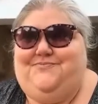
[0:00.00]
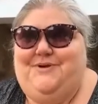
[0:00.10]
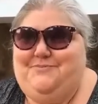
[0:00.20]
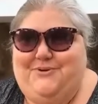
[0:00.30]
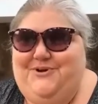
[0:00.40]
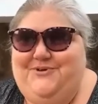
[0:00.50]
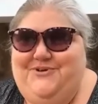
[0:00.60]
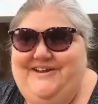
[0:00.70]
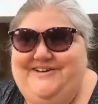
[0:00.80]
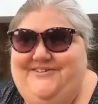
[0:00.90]
people who
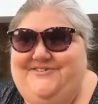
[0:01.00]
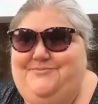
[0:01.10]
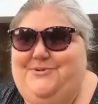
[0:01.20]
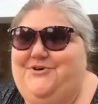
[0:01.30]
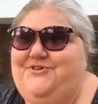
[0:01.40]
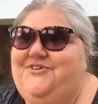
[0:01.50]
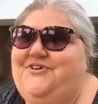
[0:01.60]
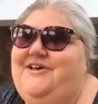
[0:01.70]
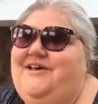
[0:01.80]
need lots of books.